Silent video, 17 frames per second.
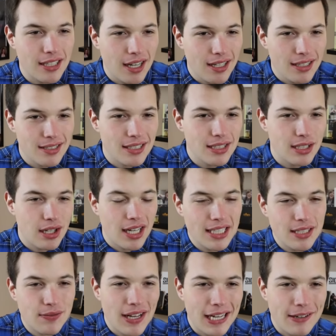does into
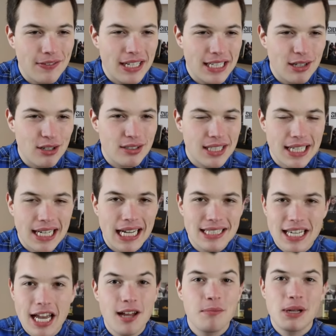his fake videos that
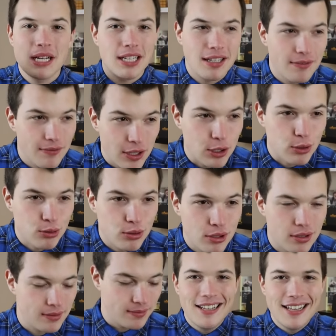get 10 million
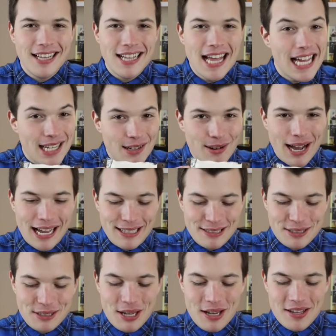views.
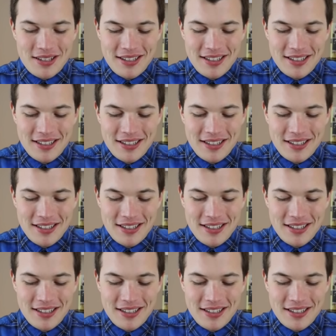Anyways.